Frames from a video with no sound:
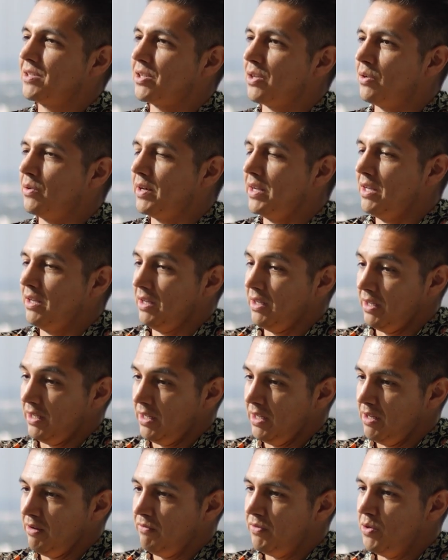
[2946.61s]
So
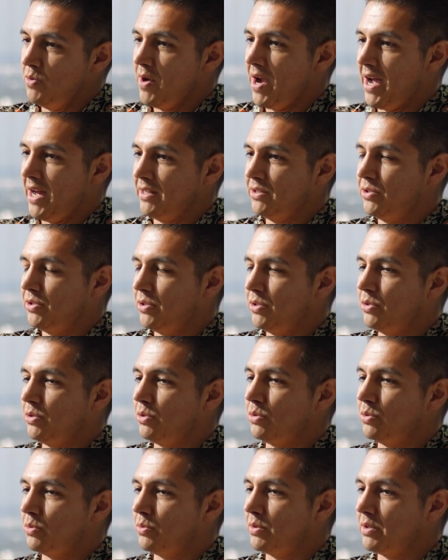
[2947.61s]
if you had
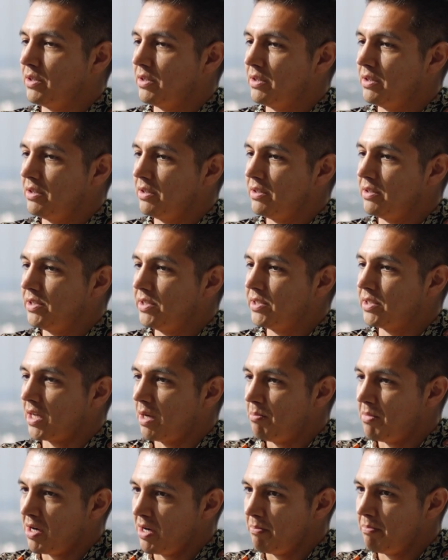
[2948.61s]
to
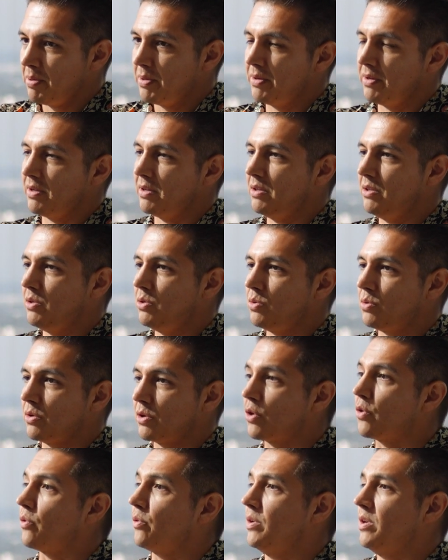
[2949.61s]
sum up your
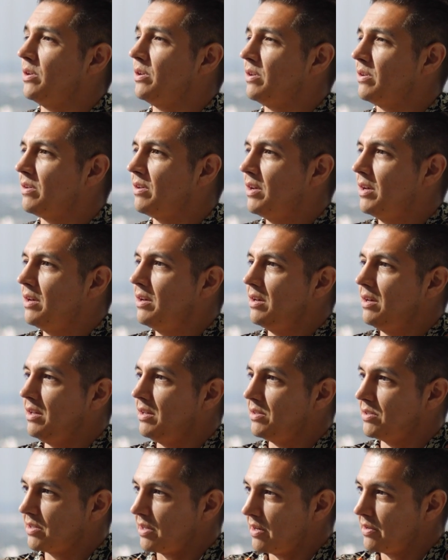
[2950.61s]
career
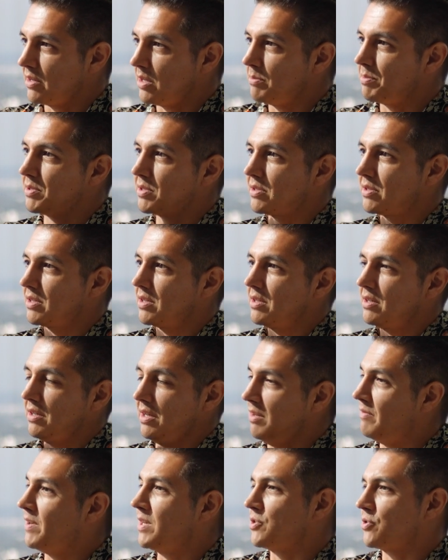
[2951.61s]
in startups
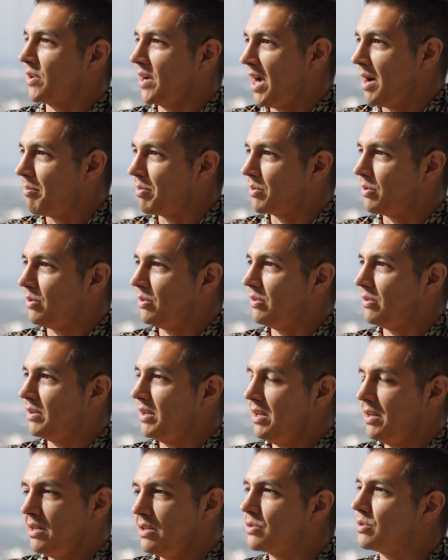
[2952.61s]
and venture capital
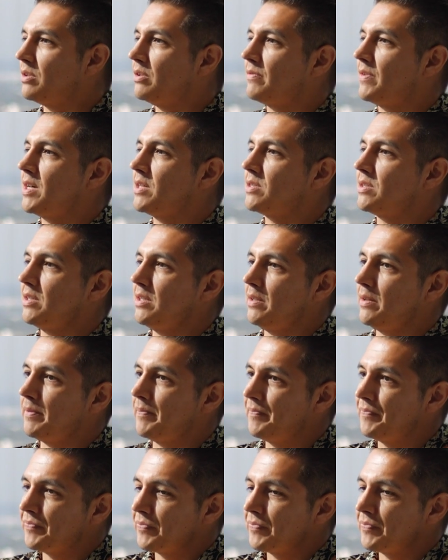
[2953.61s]
and angel investing,